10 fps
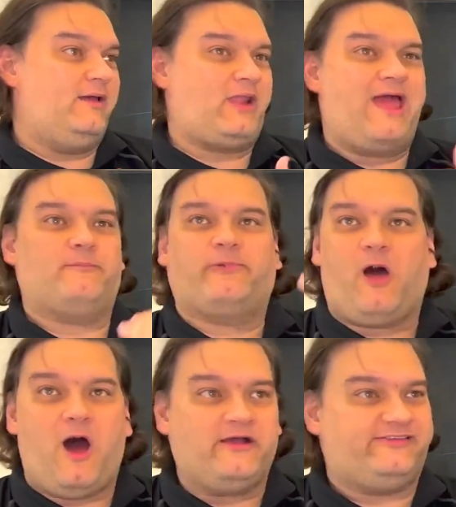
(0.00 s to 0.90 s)
like
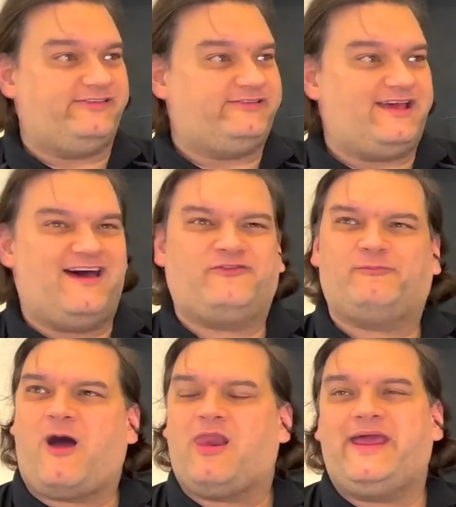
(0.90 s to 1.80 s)
blogs and
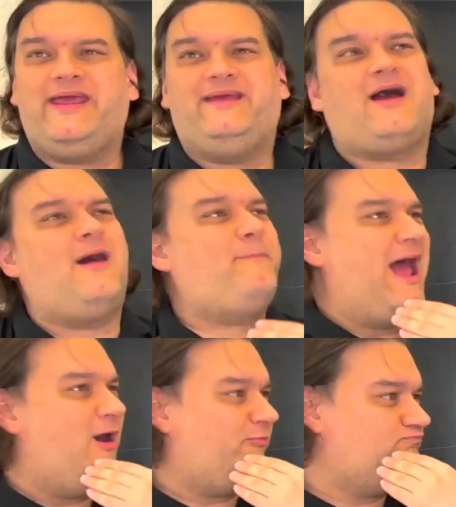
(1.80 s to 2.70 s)
stuff probably
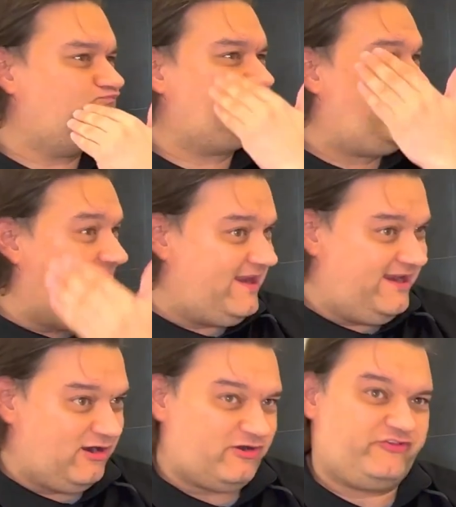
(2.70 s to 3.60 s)
about
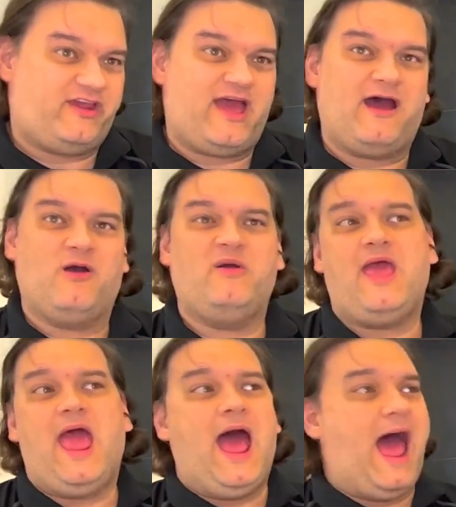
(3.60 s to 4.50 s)
10 years ago.
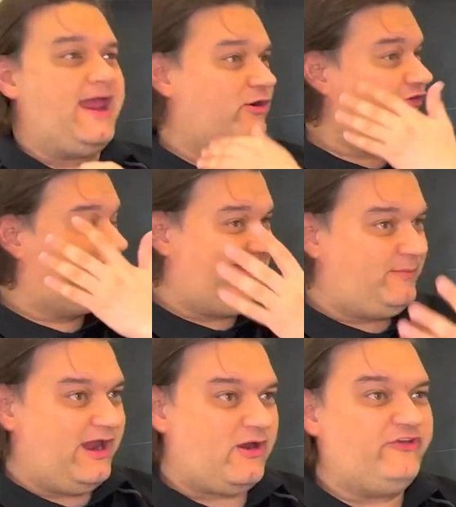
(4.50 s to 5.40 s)
I entered
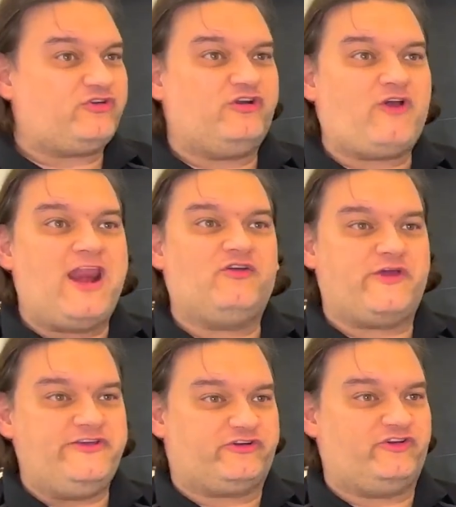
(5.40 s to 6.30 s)
seminary, started writing
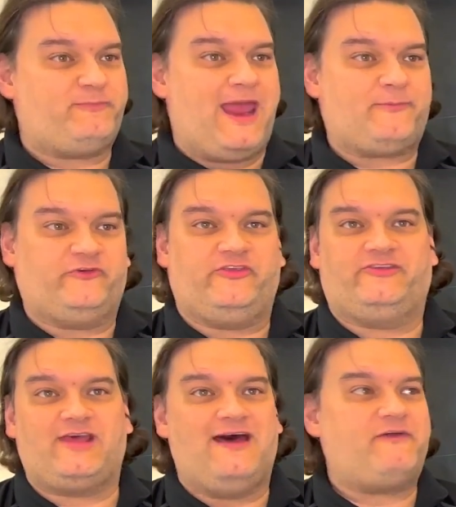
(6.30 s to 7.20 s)
research papers and
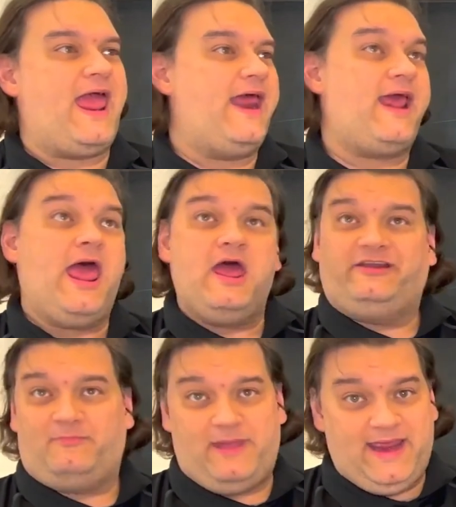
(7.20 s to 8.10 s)
stuff. And
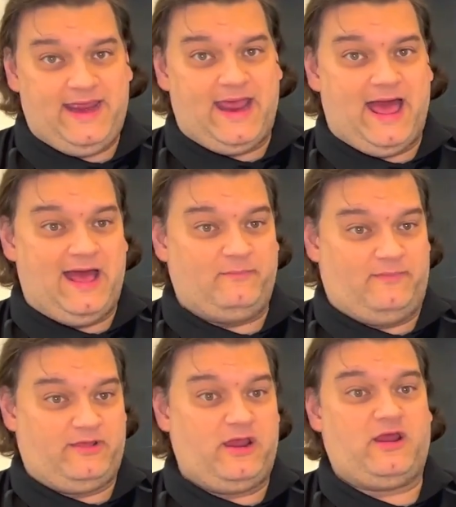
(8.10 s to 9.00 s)
to me,
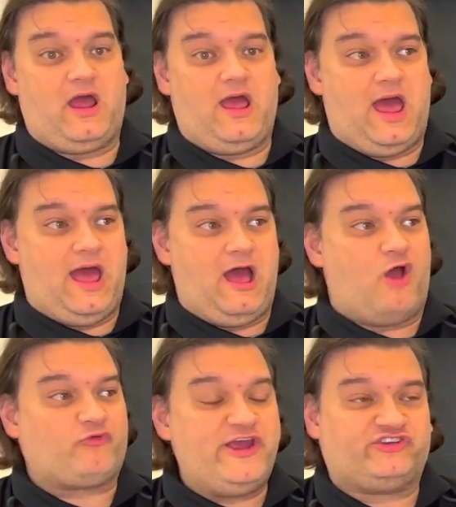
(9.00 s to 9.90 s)

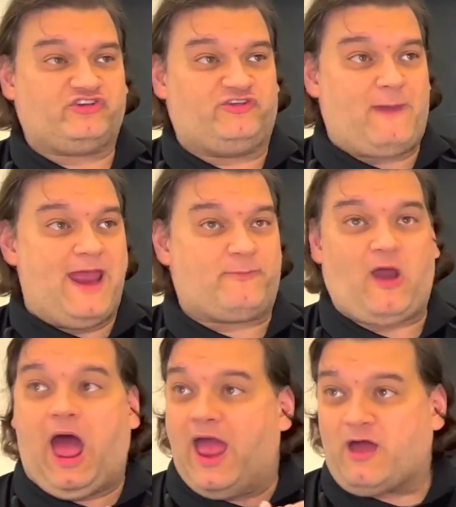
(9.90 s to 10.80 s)
a research
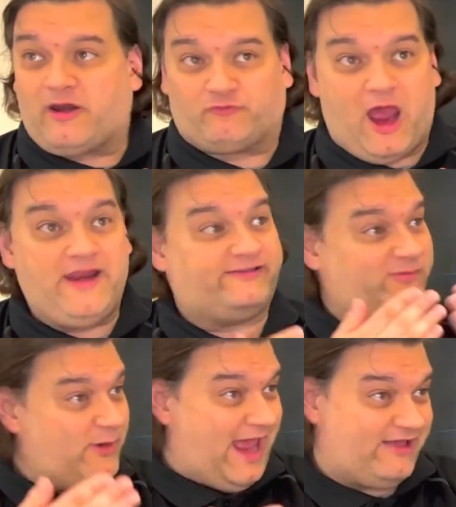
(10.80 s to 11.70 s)
paper, I got to write it.
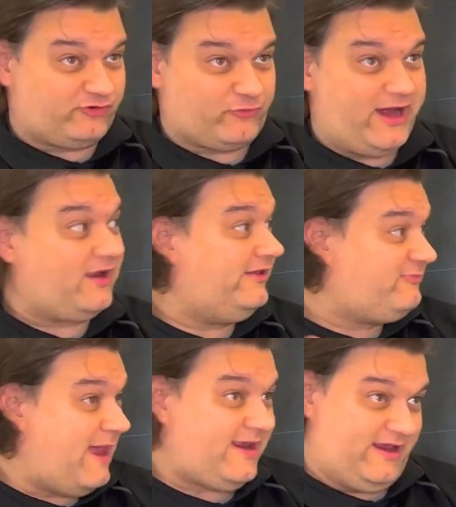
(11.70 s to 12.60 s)
Someone has to read it.
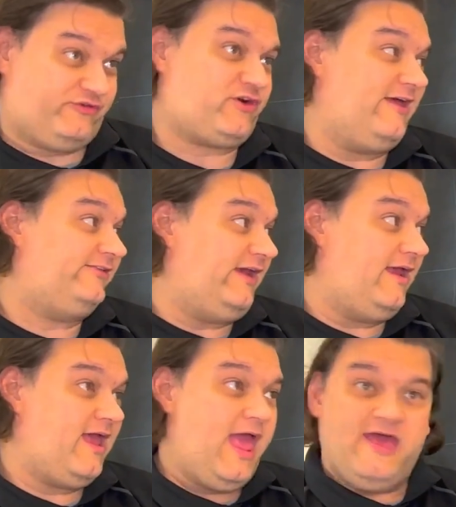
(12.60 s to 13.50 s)
Let's make it interesting.
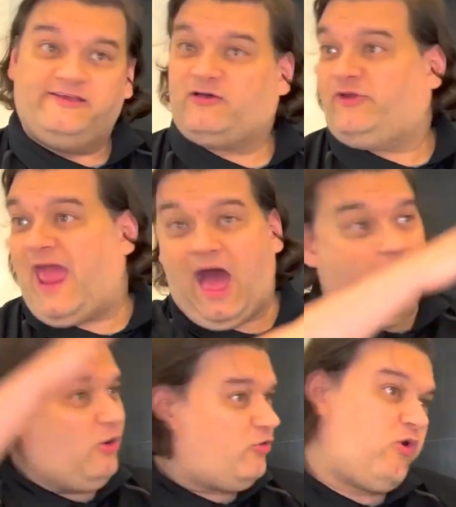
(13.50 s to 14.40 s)
So yeah,
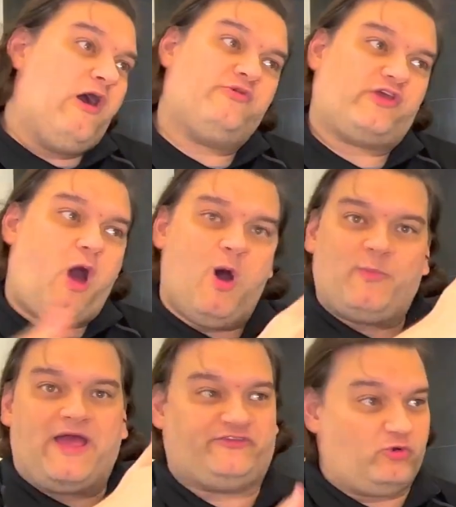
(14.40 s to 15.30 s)
I'll quote all
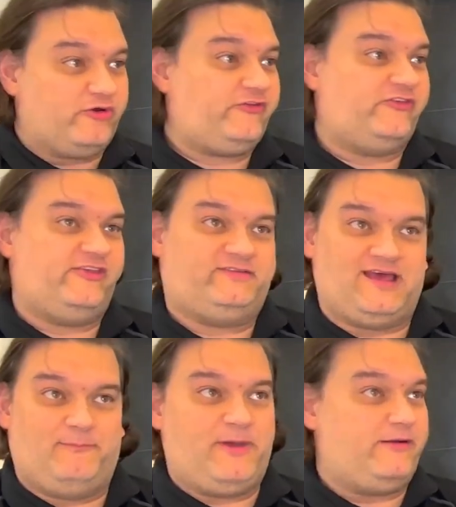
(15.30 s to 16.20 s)
my sources and
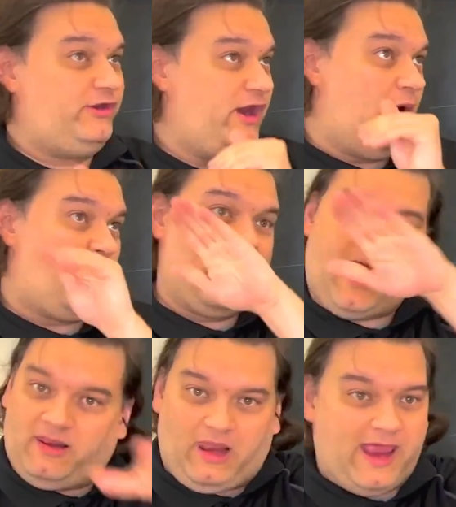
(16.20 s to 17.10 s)
stuff. But you know
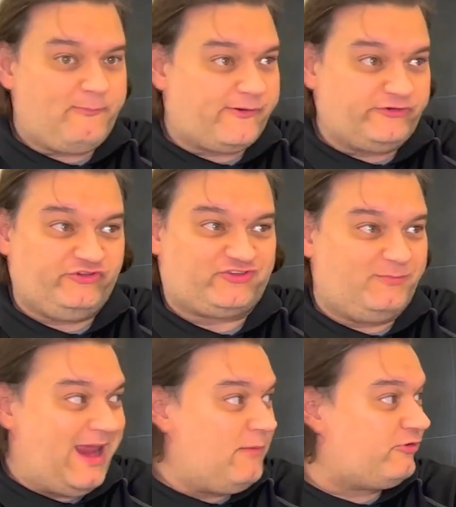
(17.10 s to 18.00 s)
what? A lay person
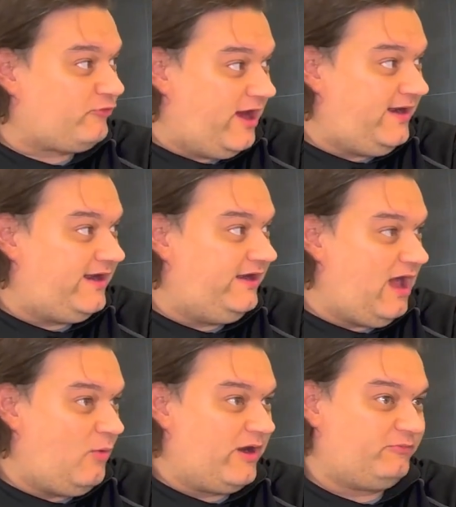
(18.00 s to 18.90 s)
should be able to read it and
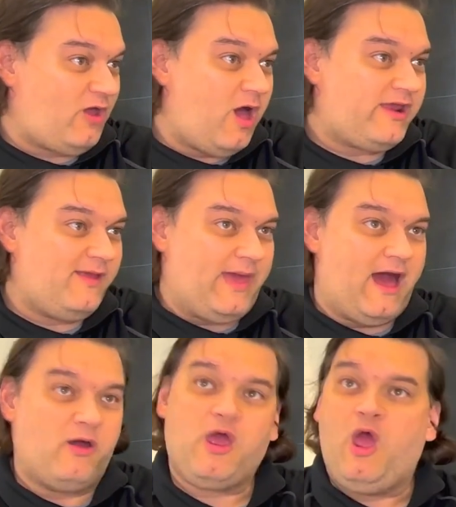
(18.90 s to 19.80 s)
know what I'm talking
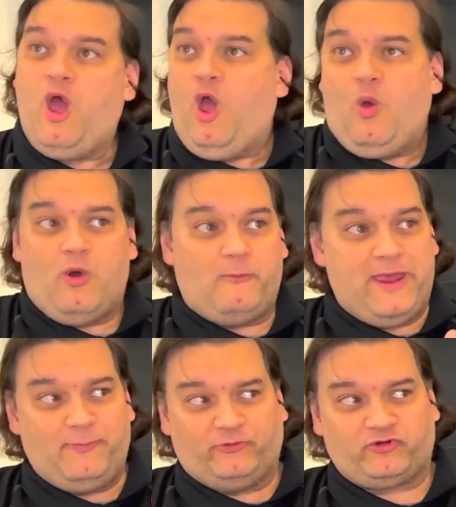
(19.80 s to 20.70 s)
about. Well,
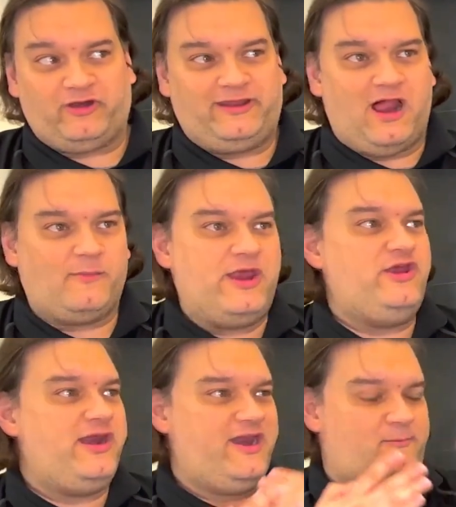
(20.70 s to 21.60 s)
people started telling me,
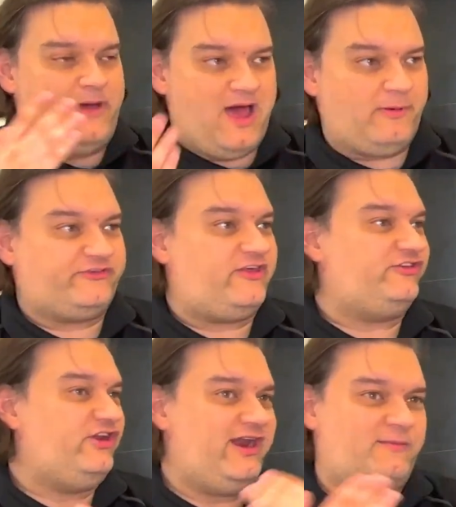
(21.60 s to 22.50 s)
you need to publish
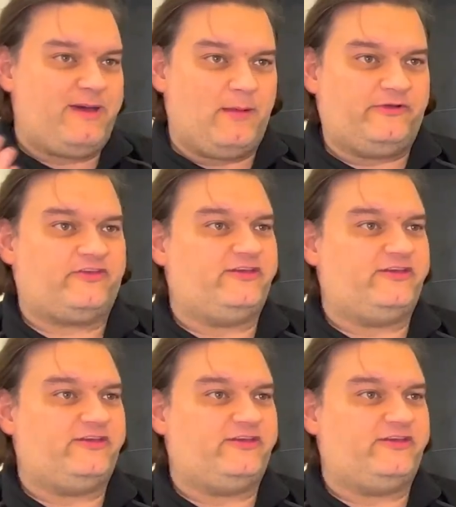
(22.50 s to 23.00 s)
this. You need to publish